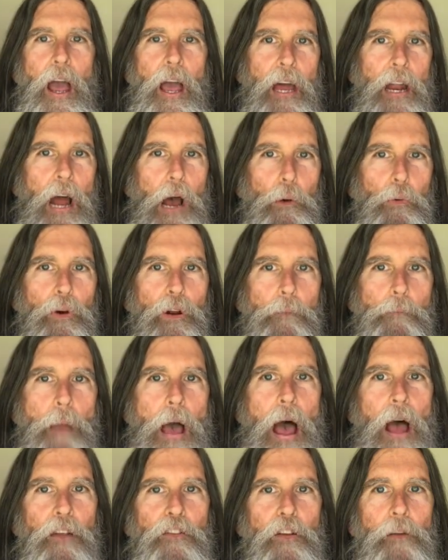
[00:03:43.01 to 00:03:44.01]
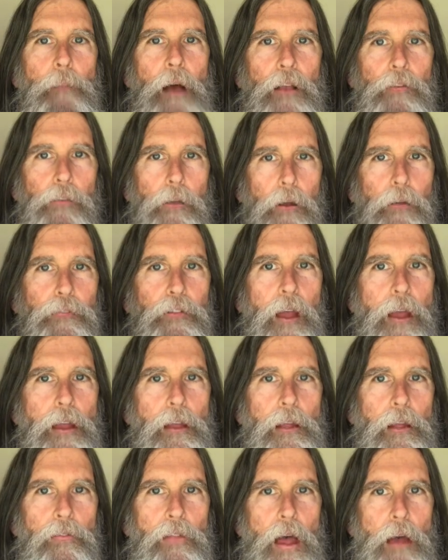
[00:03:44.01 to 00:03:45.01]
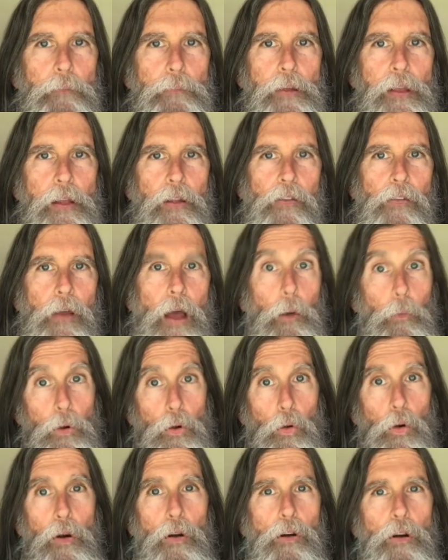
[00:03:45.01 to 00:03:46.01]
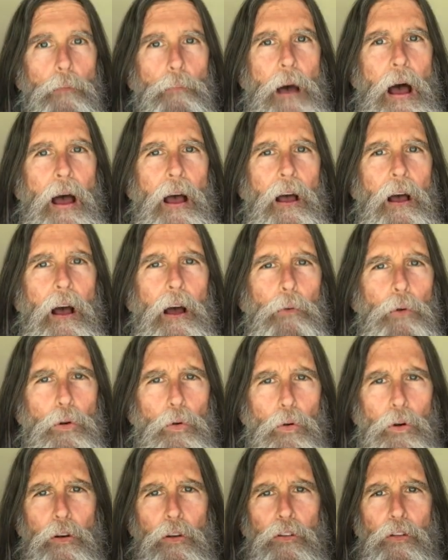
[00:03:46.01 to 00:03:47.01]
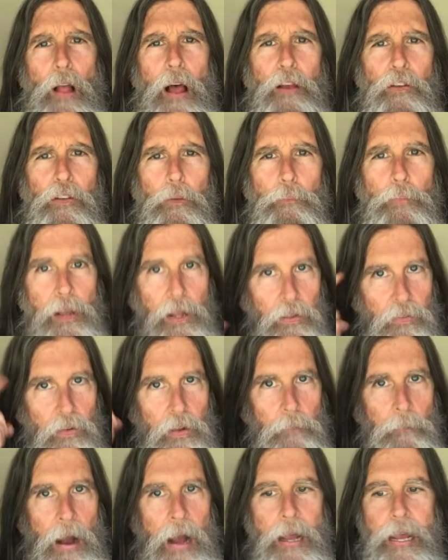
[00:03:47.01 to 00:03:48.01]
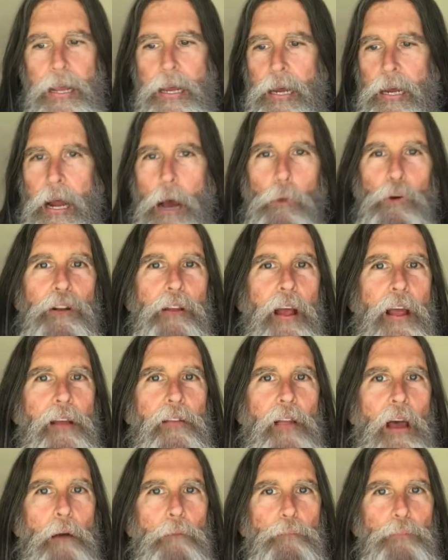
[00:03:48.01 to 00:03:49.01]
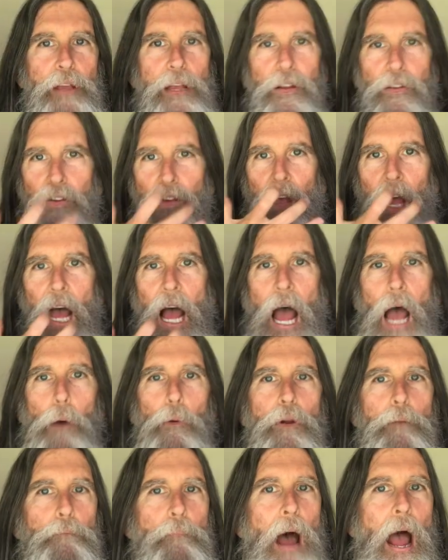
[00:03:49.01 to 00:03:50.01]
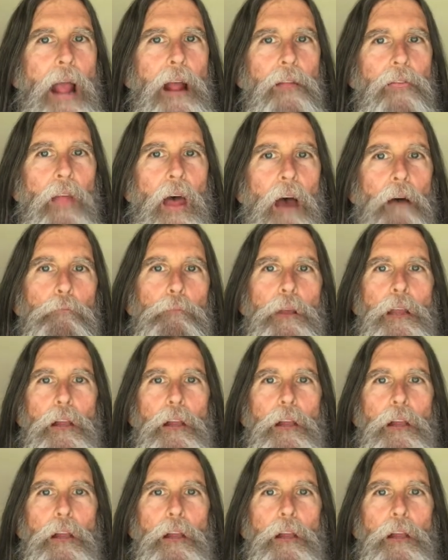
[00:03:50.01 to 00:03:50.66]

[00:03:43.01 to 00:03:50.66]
And I would imagine myself taking that pizza. I would order a bite, I would order a slice of pizza in my head. I would take that pizza. I would bite that